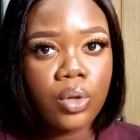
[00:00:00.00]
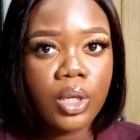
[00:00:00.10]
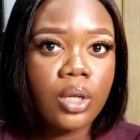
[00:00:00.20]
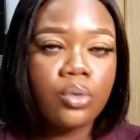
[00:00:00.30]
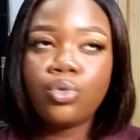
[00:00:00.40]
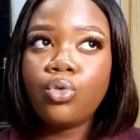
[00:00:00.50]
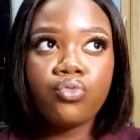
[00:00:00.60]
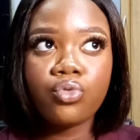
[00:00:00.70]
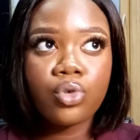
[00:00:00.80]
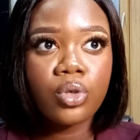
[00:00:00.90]
Okay, no
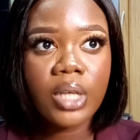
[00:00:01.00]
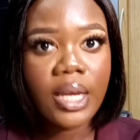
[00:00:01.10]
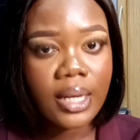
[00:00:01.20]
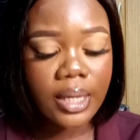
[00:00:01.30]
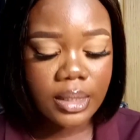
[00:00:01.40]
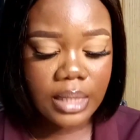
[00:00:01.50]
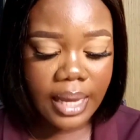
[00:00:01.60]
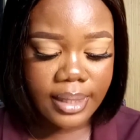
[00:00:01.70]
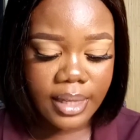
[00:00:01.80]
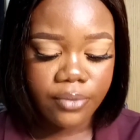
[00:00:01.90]
rules on hair length.
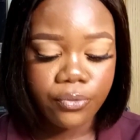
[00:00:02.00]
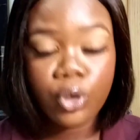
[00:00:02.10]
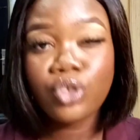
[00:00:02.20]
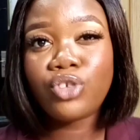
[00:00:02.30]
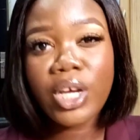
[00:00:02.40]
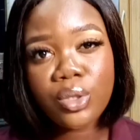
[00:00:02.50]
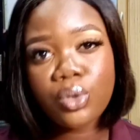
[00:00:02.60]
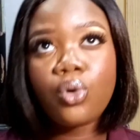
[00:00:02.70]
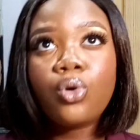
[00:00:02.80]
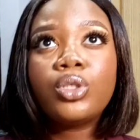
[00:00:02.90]
And then for
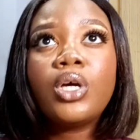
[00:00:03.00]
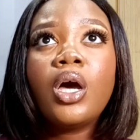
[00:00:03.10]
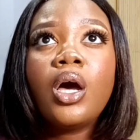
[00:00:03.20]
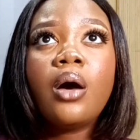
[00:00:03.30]
dress code,